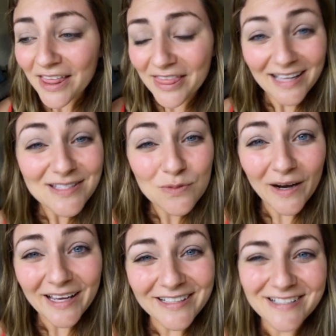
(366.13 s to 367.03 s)
That's
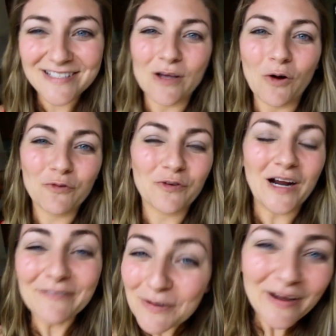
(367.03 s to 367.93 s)
right. So
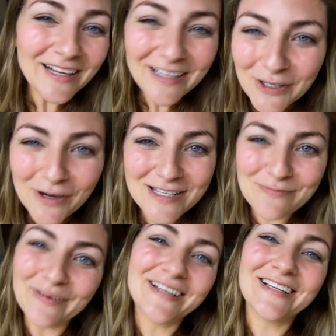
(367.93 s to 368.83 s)
for everybody who
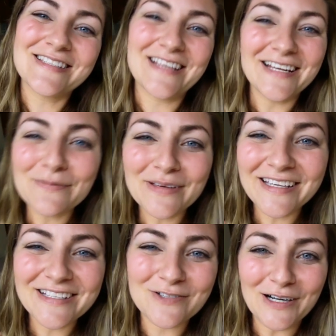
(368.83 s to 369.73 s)
has been sending
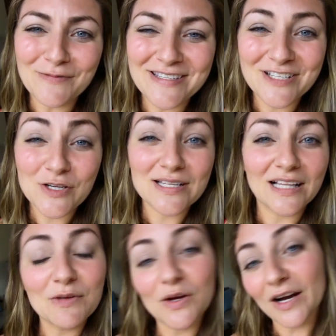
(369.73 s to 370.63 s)
me direct messages
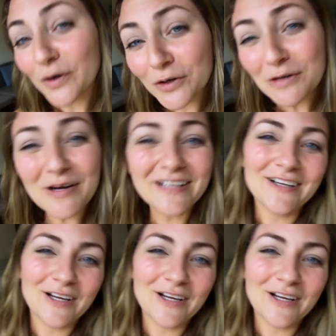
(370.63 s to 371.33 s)
telling me you gotta go to Ubud,